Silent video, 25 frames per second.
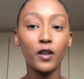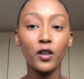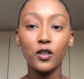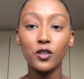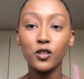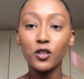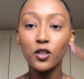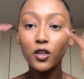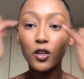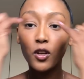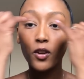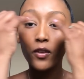
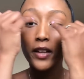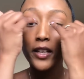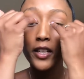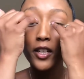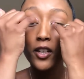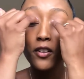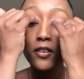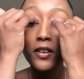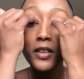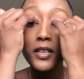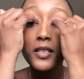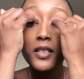So you know that
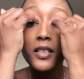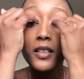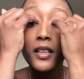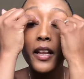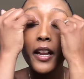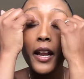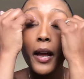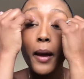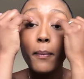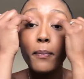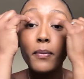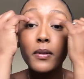creasing
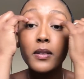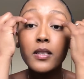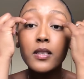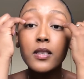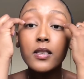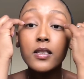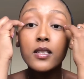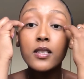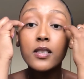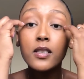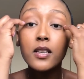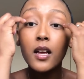that
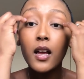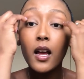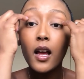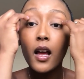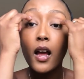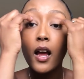happens